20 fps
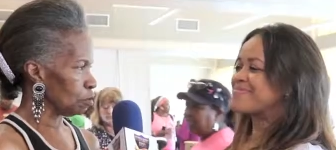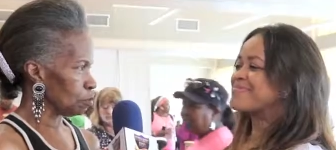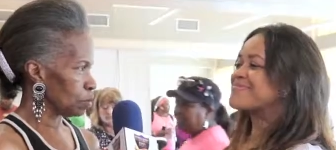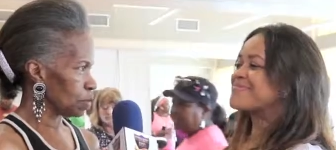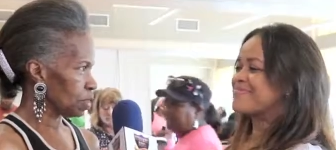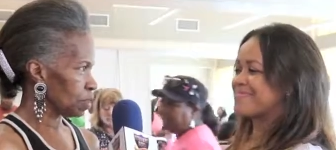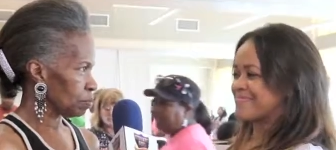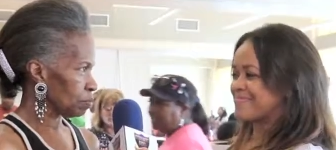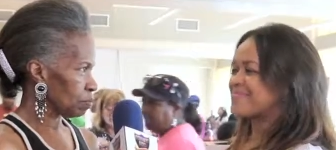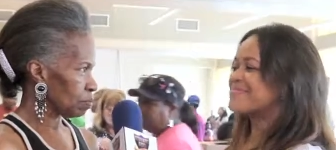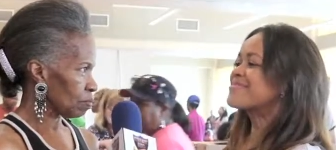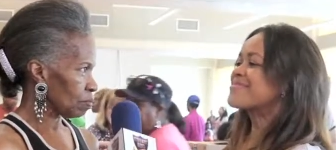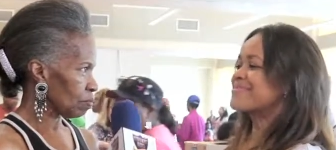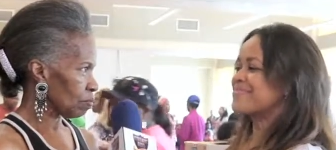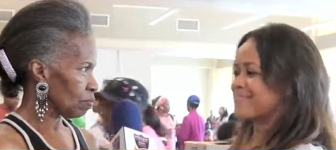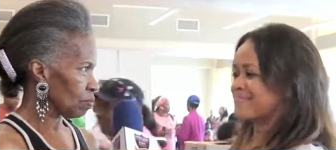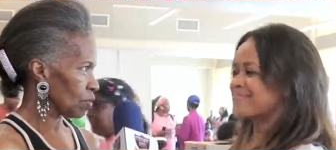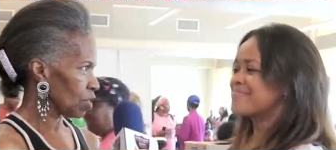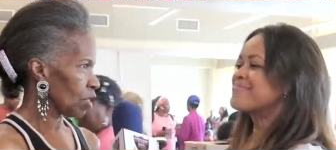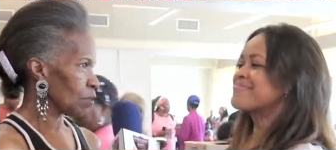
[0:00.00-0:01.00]
Speaker 1: groups.
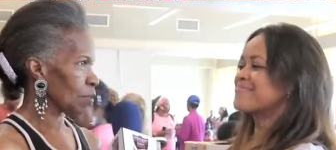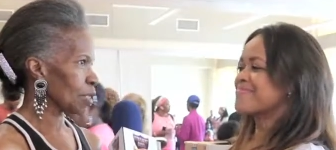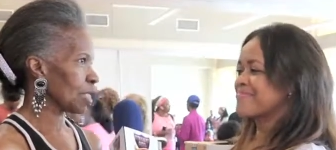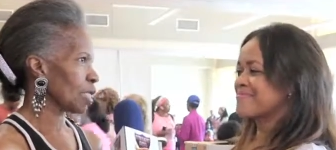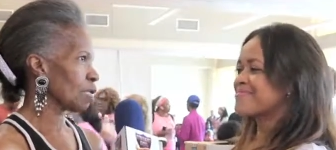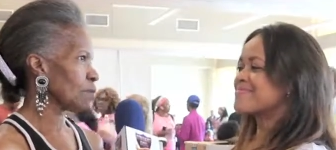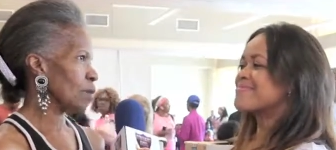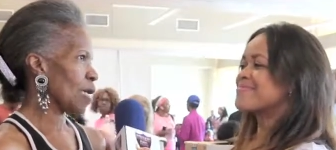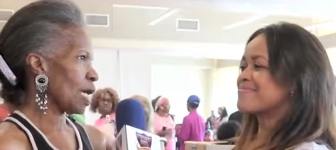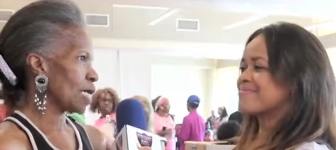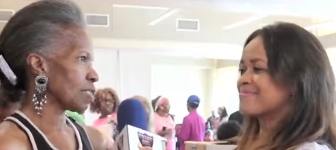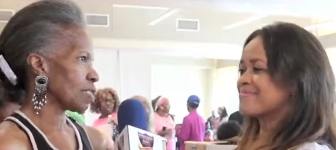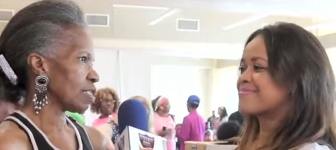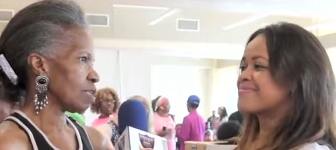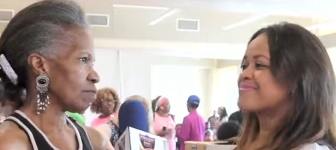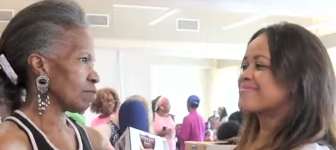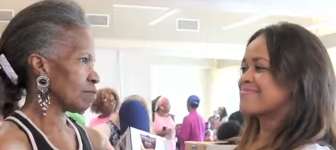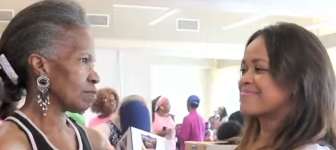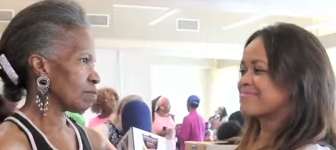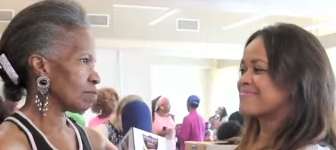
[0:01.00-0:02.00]
You know, but keep
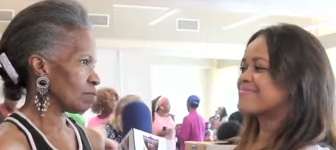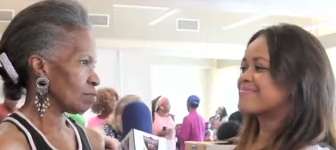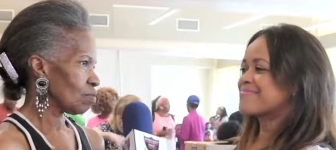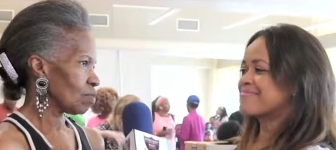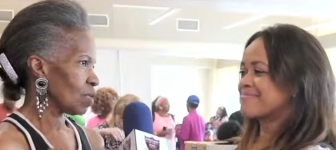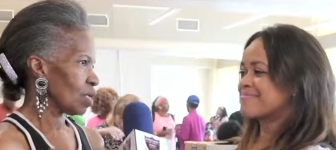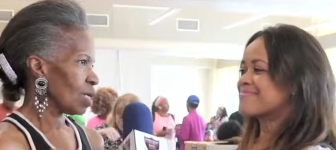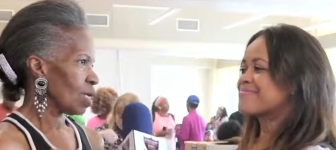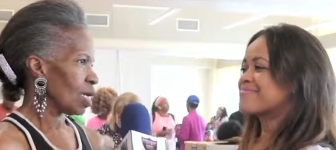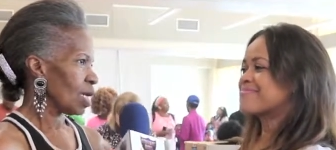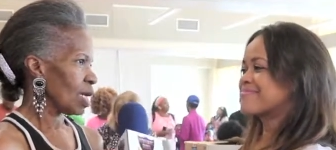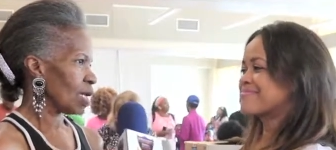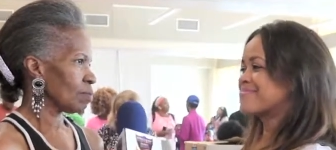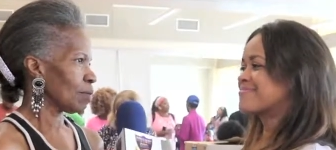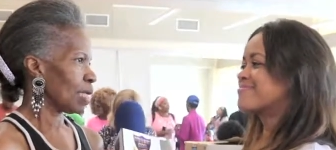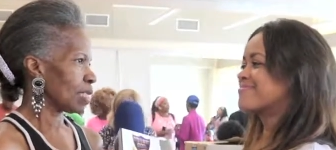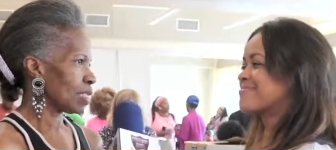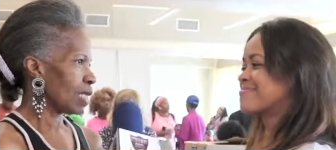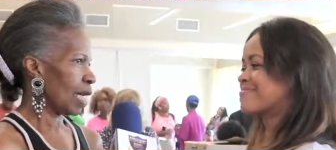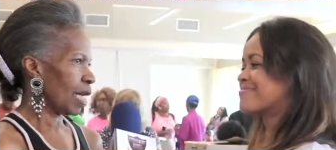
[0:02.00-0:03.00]
active.
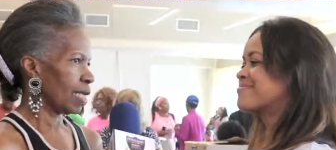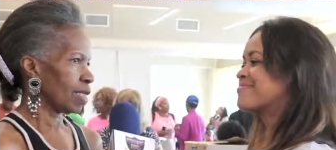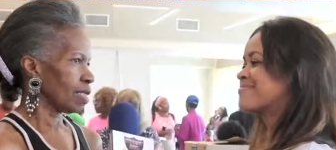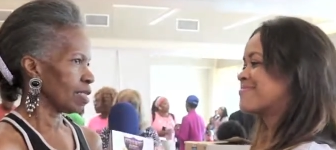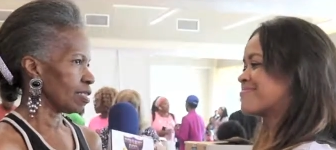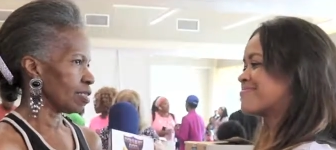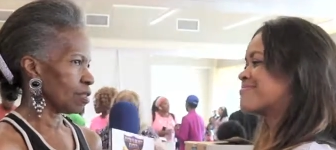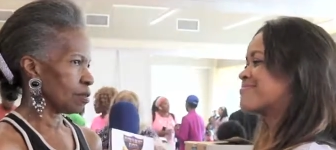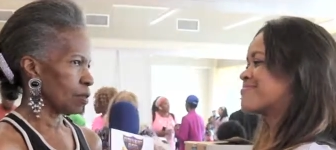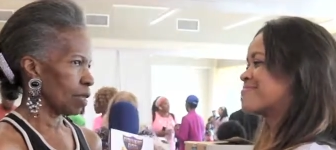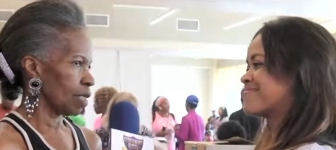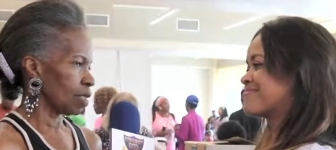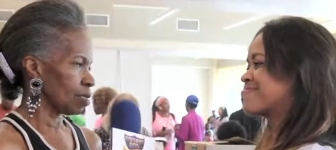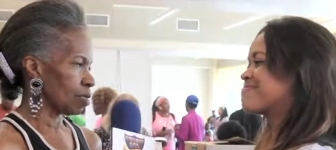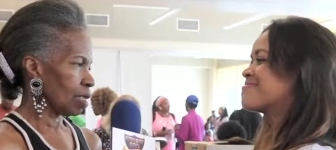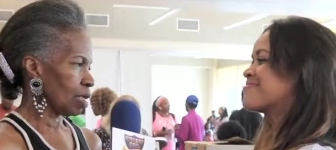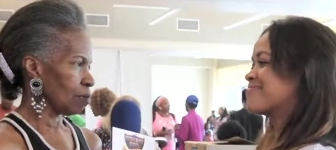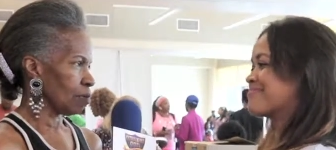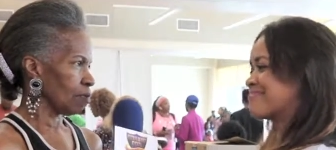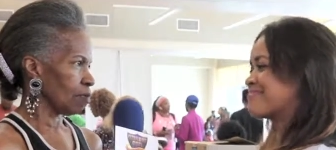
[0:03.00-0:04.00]
And my diet is
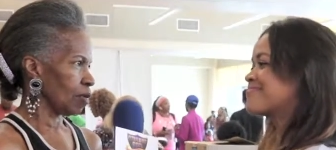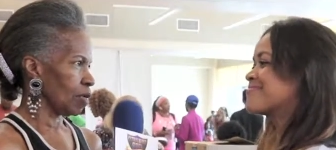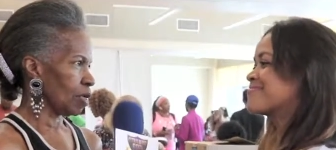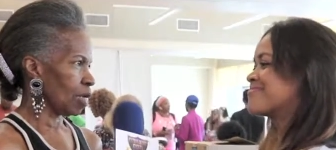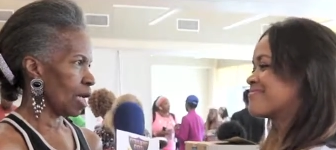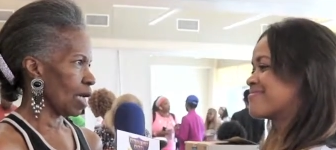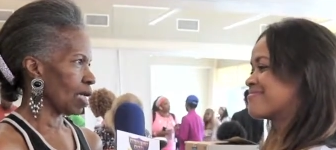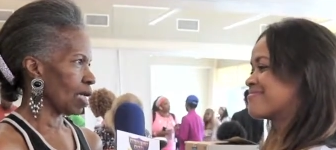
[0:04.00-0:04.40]
great. I'm very